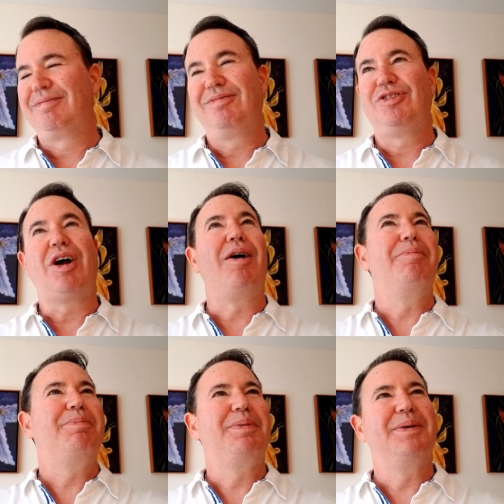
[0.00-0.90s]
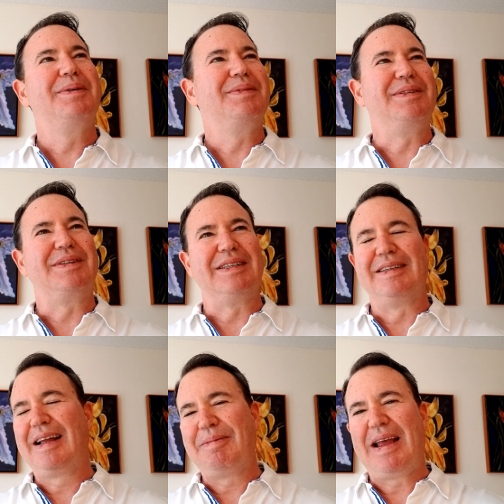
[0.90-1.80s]
jump, you
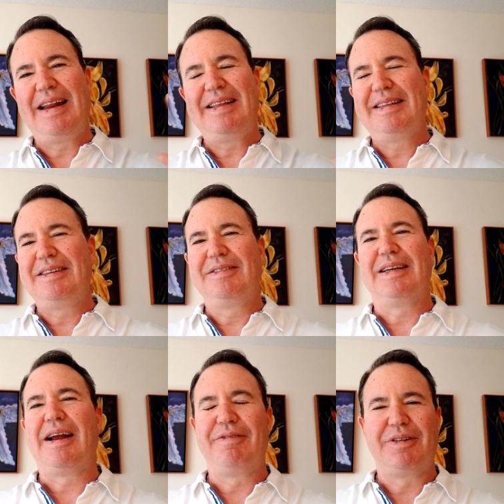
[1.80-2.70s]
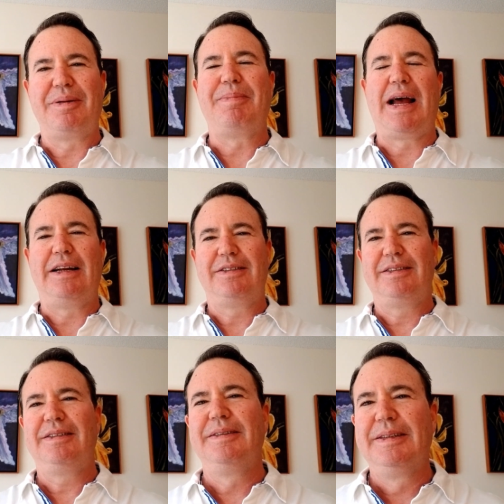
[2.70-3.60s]
can, I mean, anything you can ever
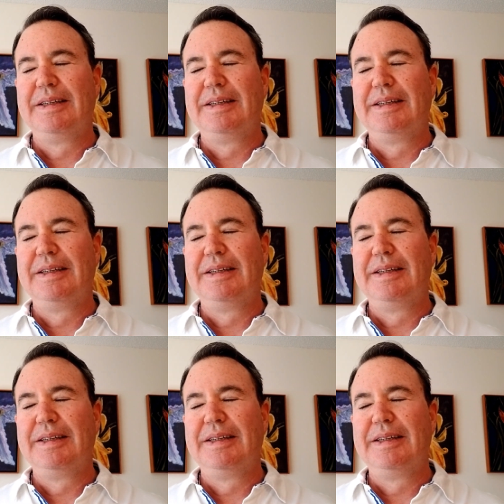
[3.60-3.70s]
imagine.